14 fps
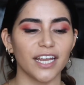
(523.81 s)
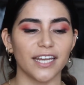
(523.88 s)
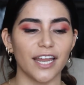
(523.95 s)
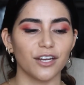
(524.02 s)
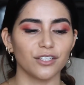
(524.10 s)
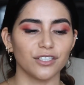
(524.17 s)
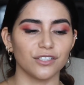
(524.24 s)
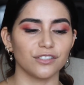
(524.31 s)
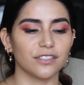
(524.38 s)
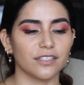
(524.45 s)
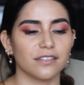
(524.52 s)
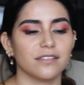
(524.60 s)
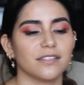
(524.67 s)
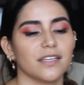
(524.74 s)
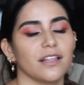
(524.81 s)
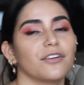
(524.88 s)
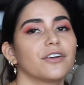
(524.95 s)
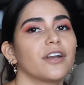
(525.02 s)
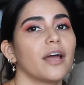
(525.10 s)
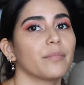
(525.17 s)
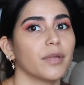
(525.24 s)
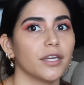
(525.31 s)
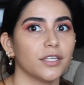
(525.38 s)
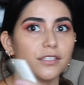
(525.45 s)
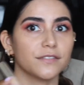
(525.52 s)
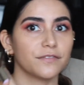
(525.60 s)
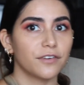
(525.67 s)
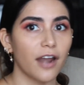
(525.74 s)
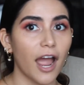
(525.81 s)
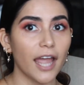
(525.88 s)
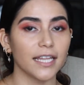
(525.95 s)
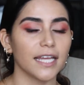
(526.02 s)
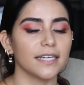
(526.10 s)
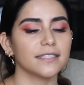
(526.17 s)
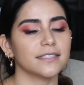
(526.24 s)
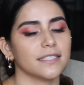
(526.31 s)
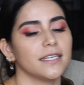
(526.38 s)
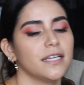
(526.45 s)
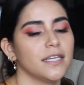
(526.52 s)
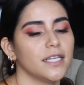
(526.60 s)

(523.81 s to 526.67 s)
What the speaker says: and I don't use a concealer I'm going to use for highlights,